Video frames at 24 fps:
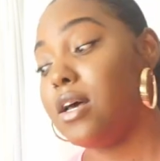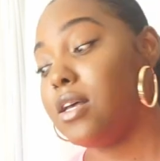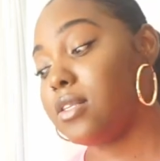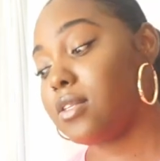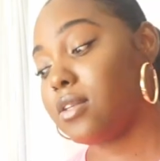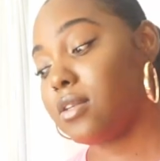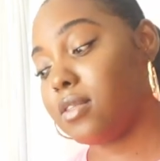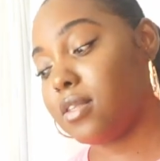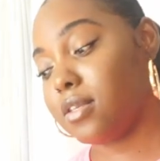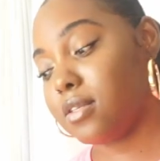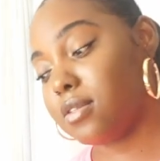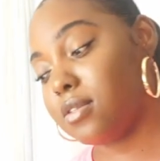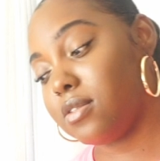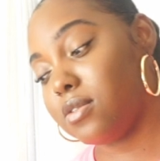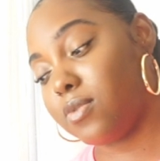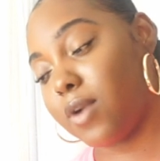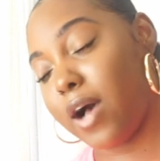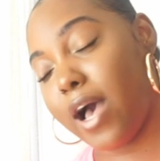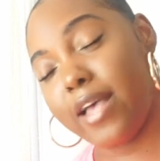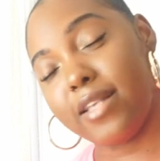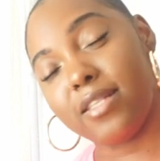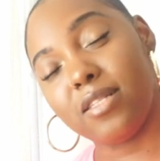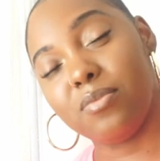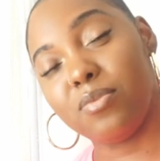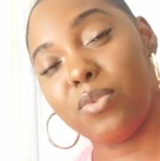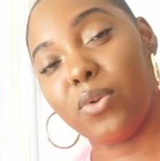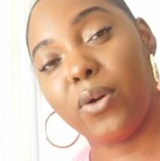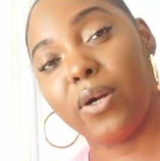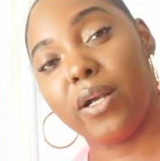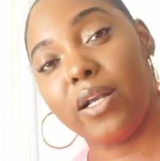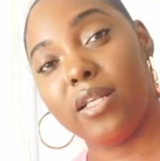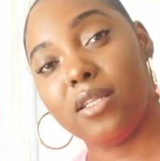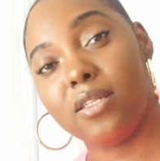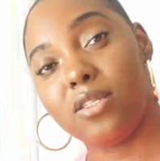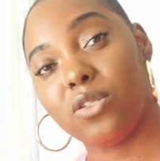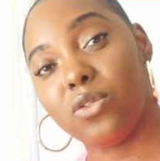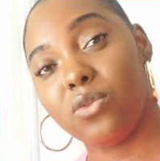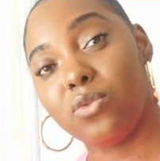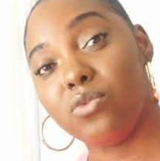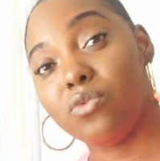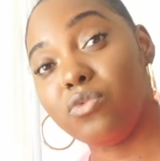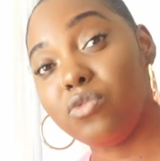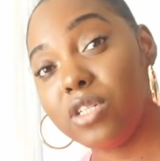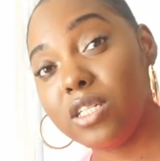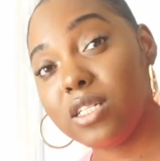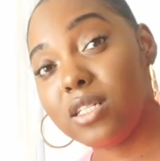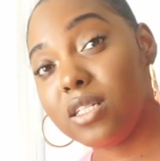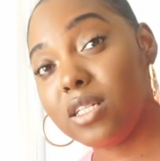So this is why it's important to
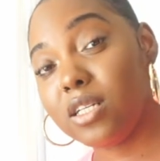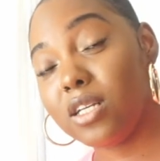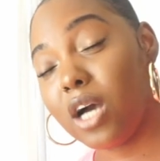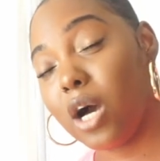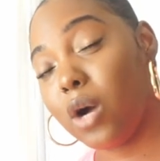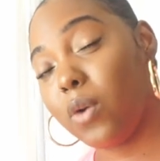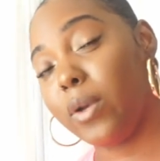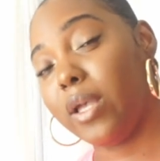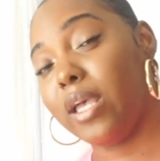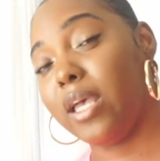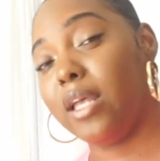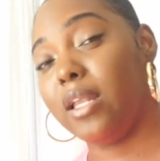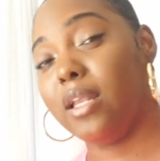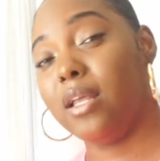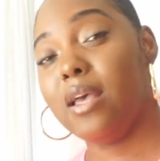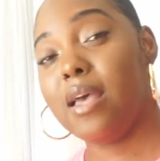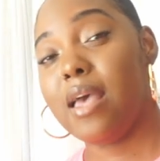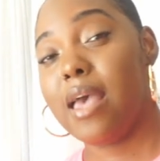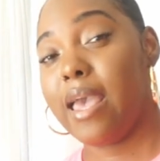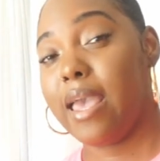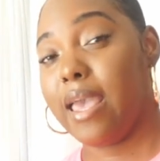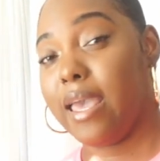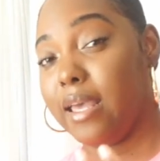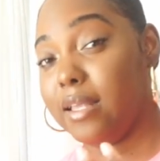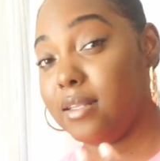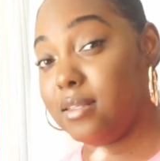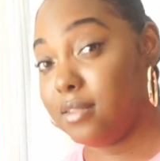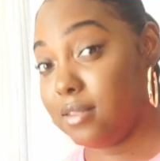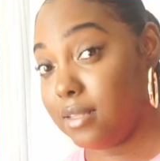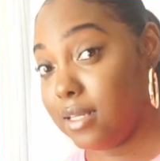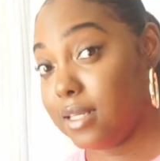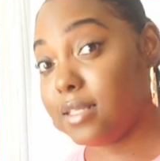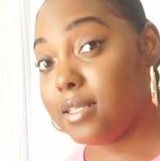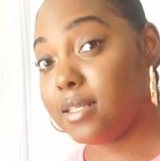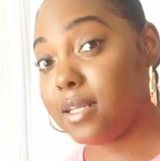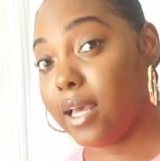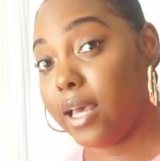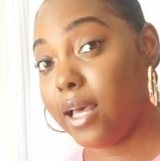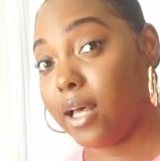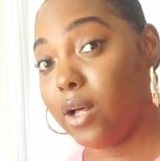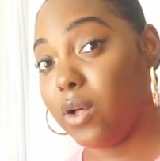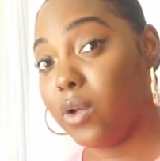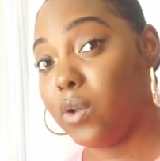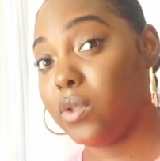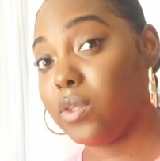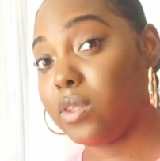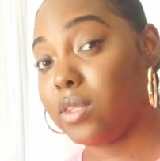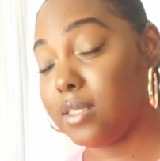really go in and
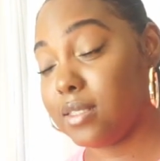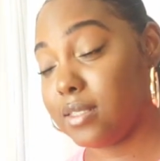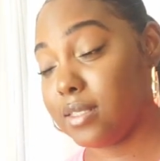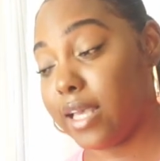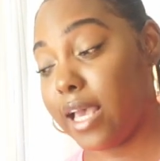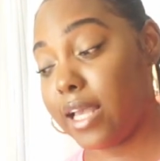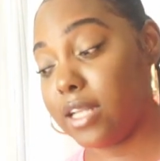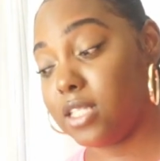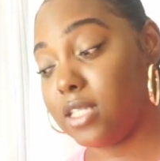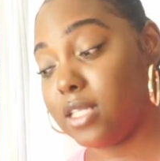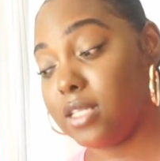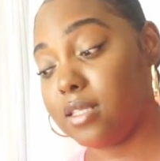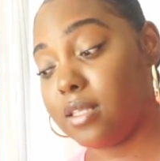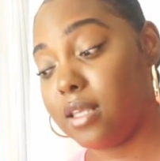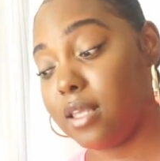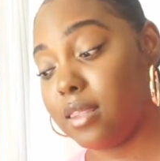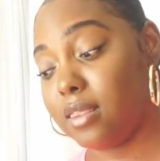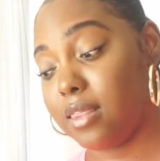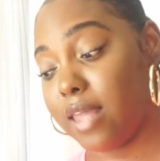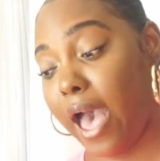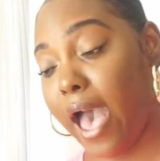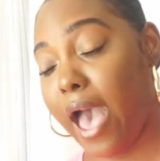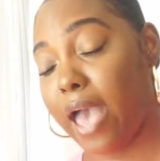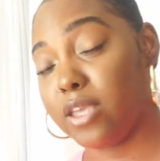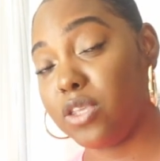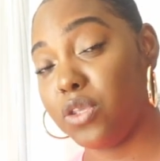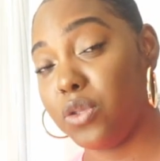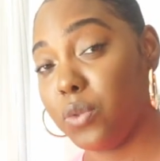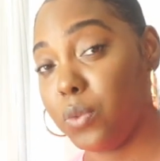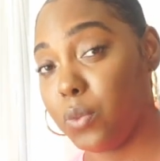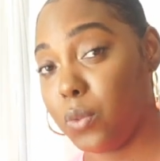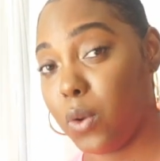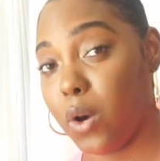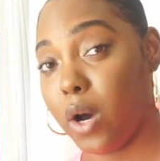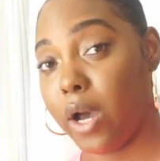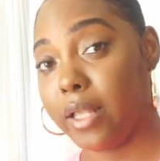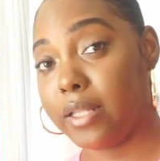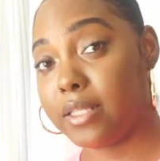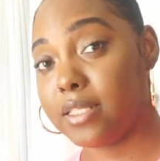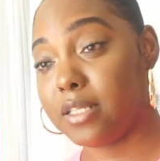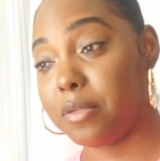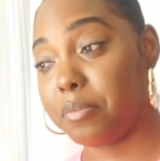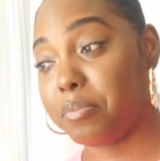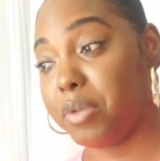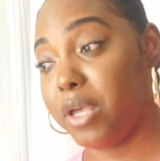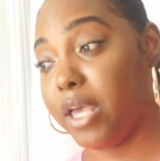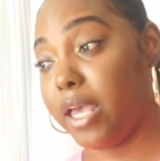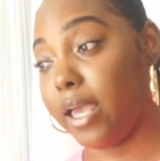detail the sketches that you want
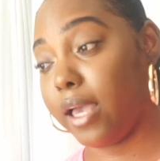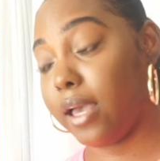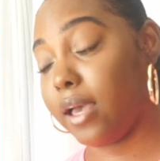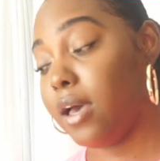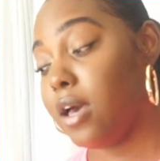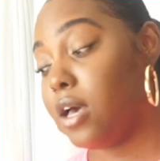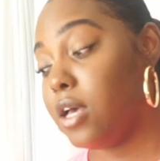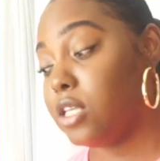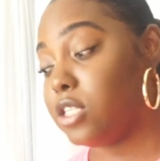to pick.